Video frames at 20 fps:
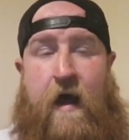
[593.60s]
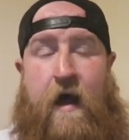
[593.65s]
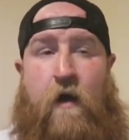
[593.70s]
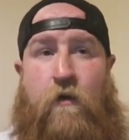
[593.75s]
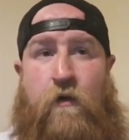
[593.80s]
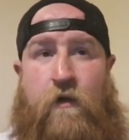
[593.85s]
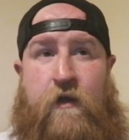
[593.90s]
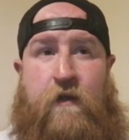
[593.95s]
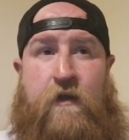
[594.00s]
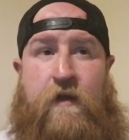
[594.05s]

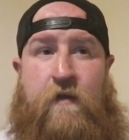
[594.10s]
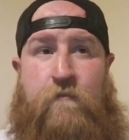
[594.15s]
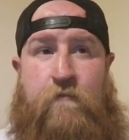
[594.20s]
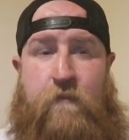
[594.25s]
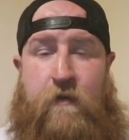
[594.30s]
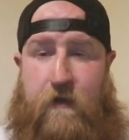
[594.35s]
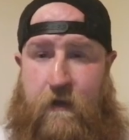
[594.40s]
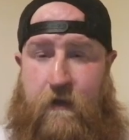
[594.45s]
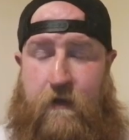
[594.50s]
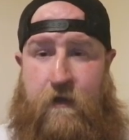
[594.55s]
How can
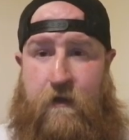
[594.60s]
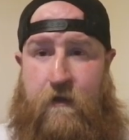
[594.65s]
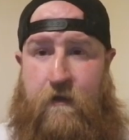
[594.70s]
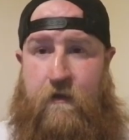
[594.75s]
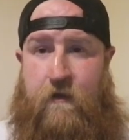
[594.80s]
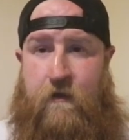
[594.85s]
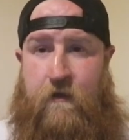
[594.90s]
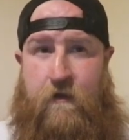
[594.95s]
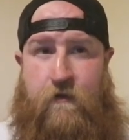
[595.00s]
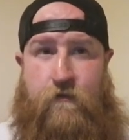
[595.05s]
it be
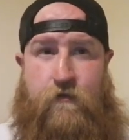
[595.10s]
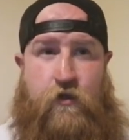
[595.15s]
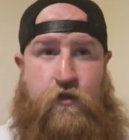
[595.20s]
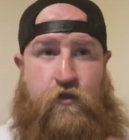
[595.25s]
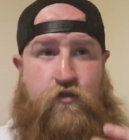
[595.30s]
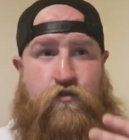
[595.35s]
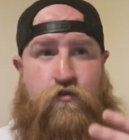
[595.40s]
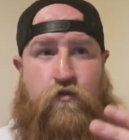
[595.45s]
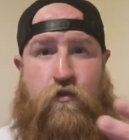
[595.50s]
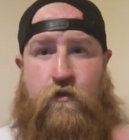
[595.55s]

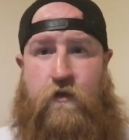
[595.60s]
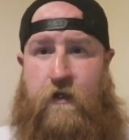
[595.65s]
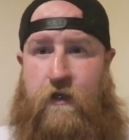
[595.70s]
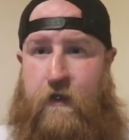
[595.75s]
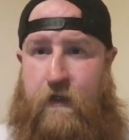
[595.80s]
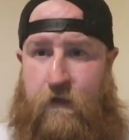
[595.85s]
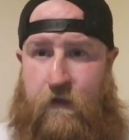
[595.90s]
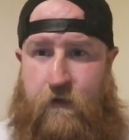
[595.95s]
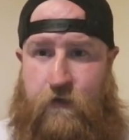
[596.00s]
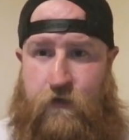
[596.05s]
that drug
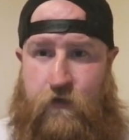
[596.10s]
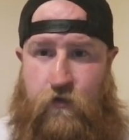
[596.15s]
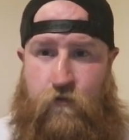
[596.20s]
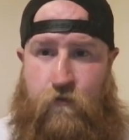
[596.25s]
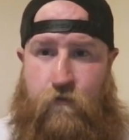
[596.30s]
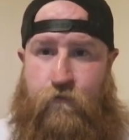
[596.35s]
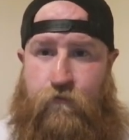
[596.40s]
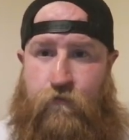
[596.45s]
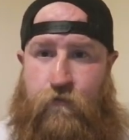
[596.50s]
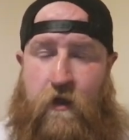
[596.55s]

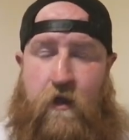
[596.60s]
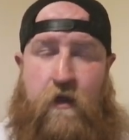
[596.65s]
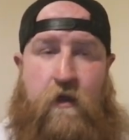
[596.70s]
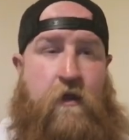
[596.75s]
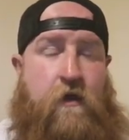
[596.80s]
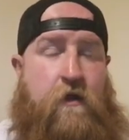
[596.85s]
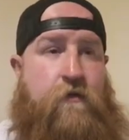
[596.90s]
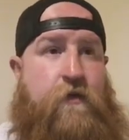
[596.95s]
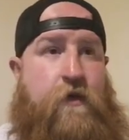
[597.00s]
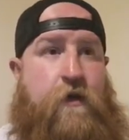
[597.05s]
dealers,
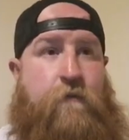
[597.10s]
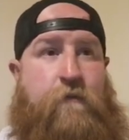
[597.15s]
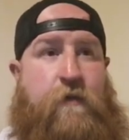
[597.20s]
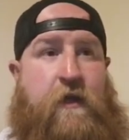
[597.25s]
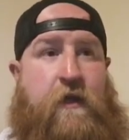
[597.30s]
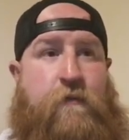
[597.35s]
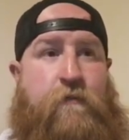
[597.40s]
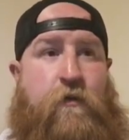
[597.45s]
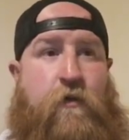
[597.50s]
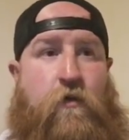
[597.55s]
that
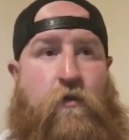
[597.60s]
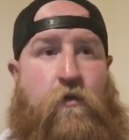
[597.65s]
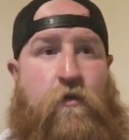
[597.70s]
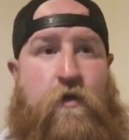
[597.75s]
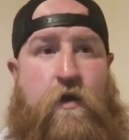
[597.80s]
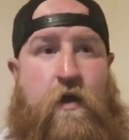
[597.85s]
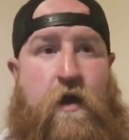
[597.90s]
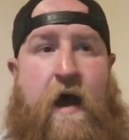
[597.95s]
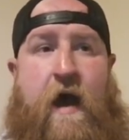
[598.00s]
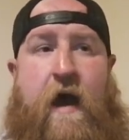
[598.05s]
people
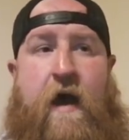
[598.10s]
that...